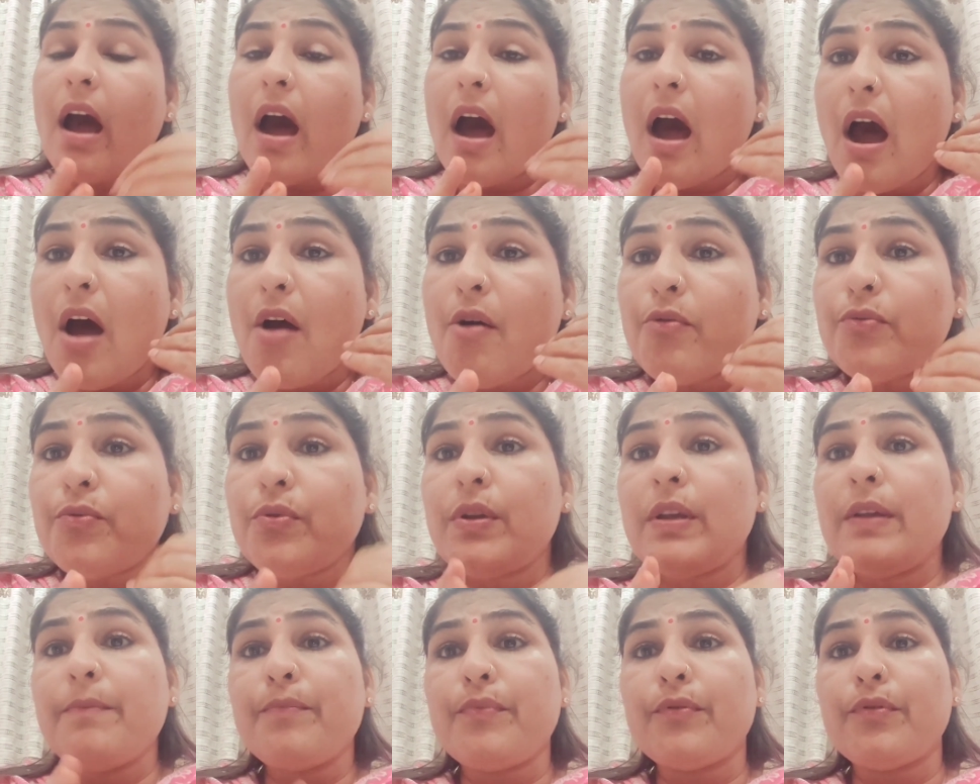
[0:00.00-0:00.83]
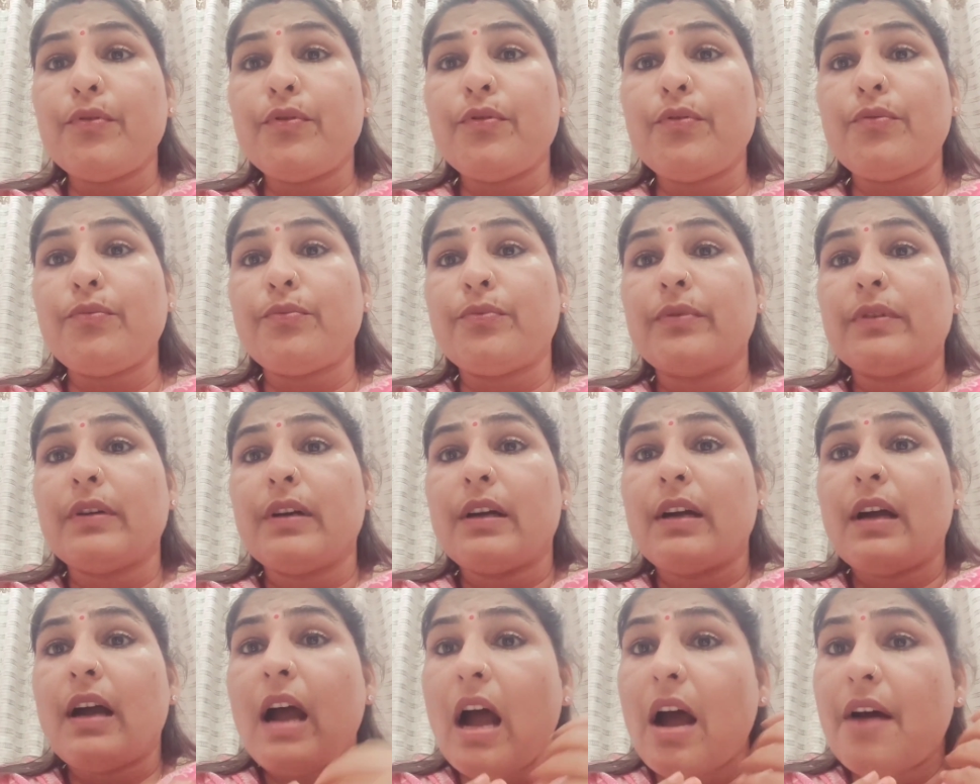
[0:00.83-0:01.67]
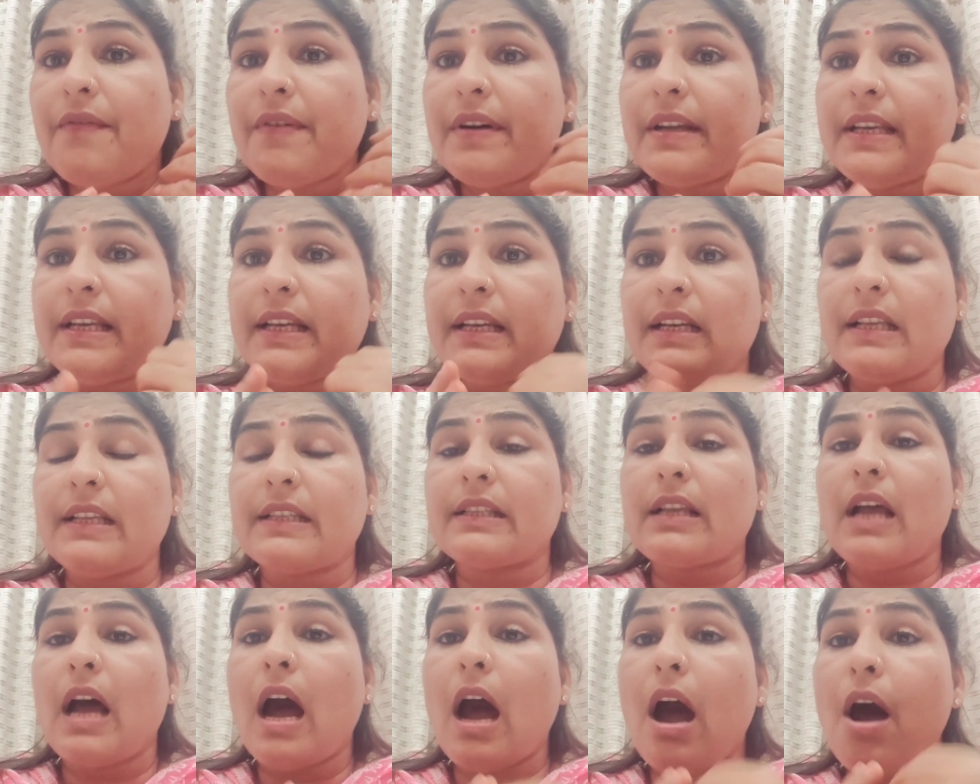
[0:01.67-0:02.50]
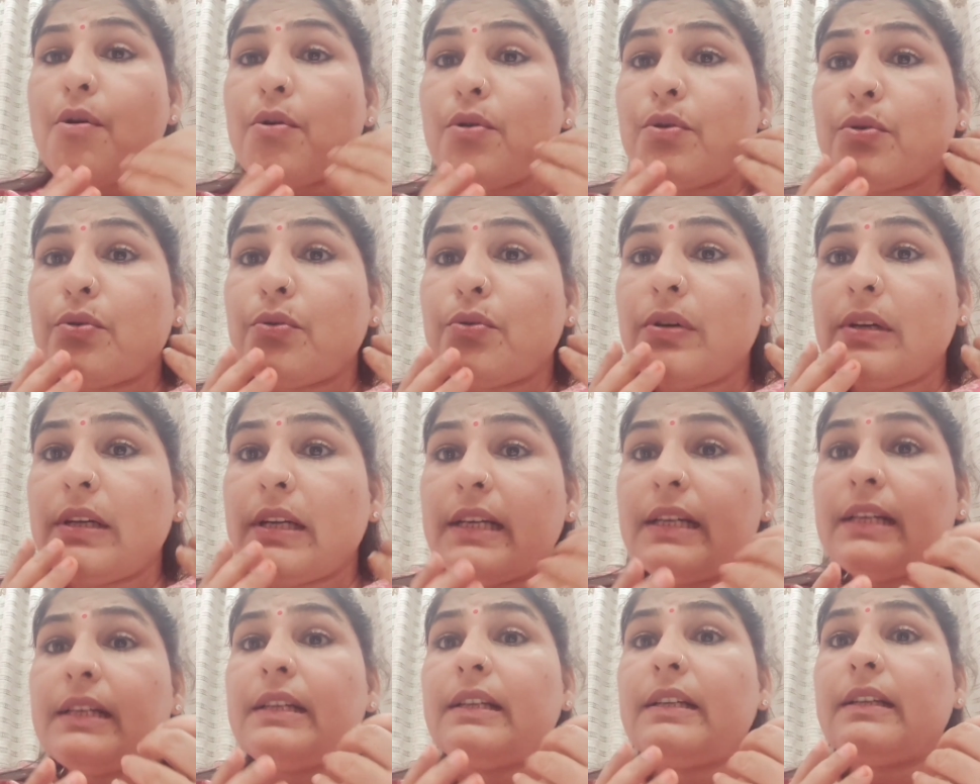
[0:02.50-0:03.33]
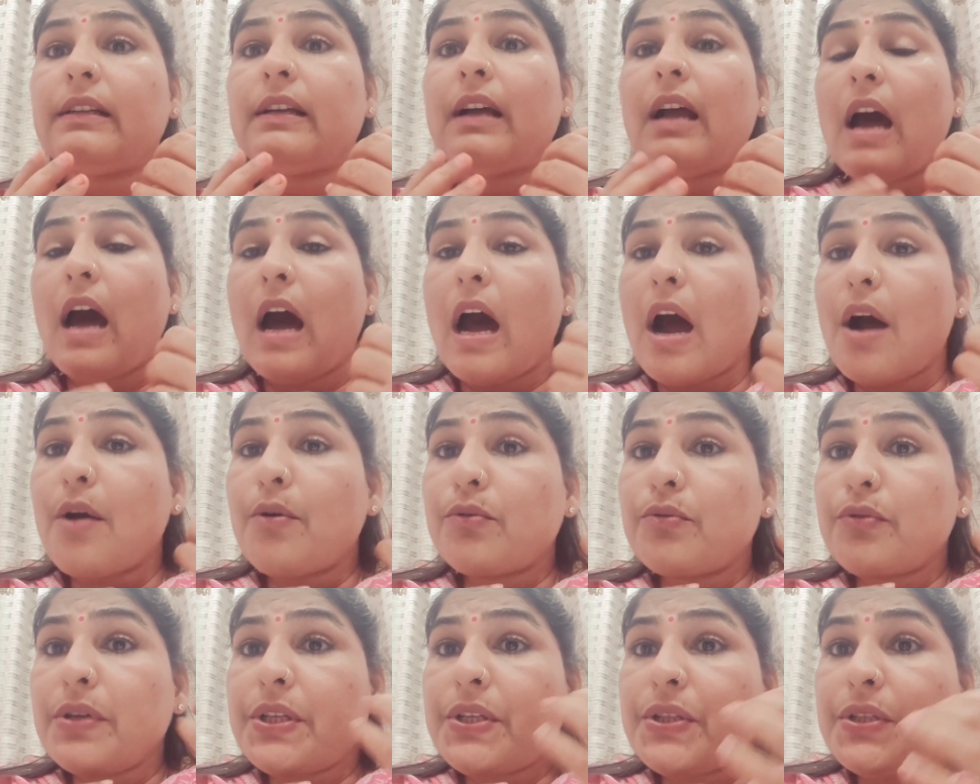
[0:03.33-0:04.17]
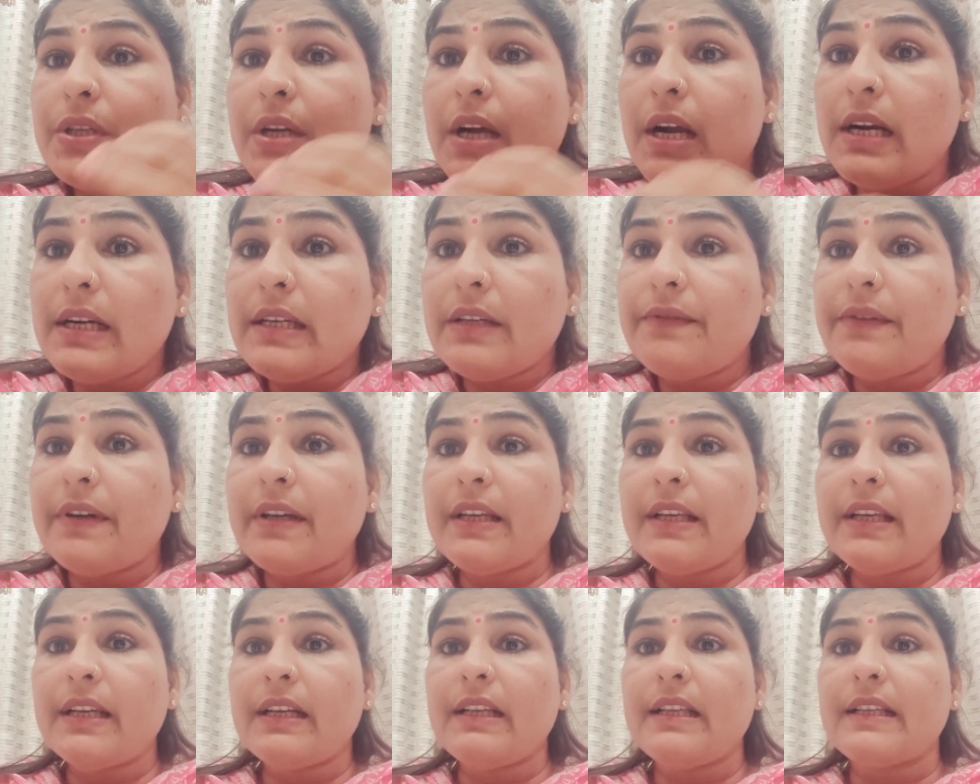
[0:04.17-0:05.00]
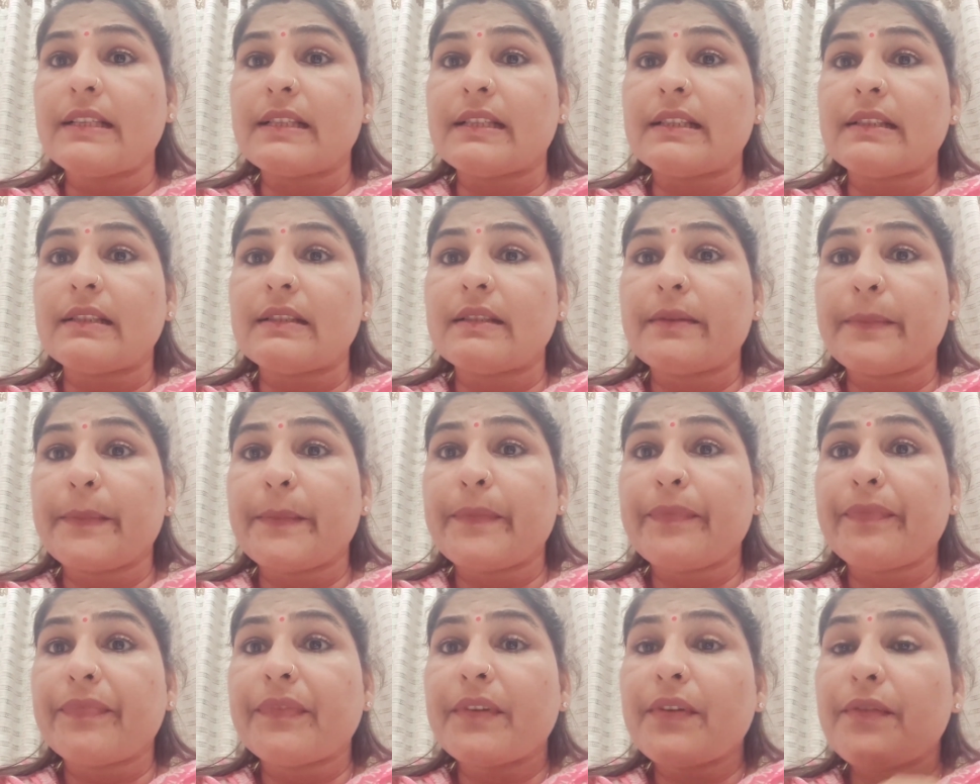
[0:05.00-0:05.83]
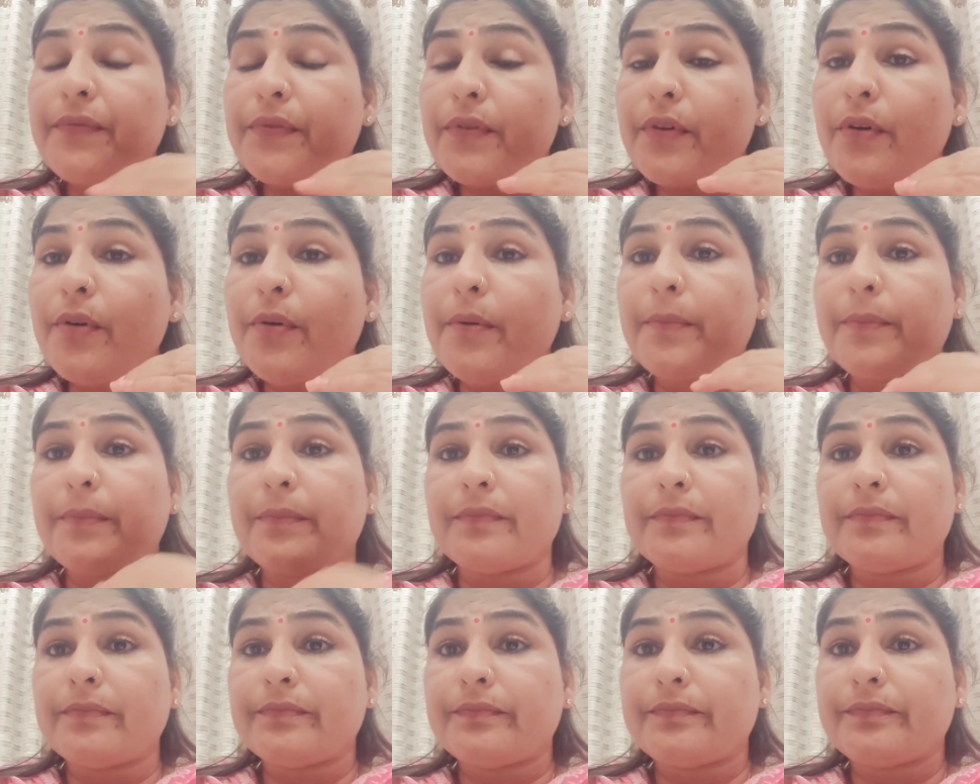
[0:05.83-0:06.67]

How to improve our English, how to learn, how to start our English from